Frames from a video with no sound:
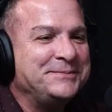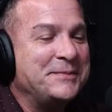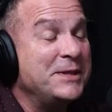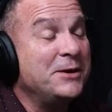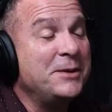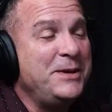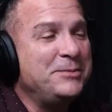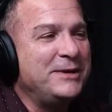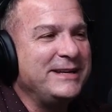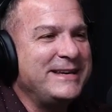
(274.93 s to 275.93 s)
But there are
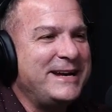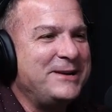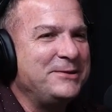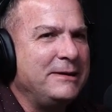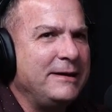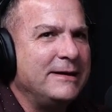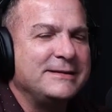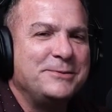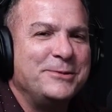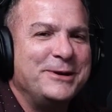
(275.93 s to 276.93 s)
people like that out there, I guess,
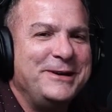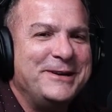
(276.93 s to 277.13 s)
somewhere, and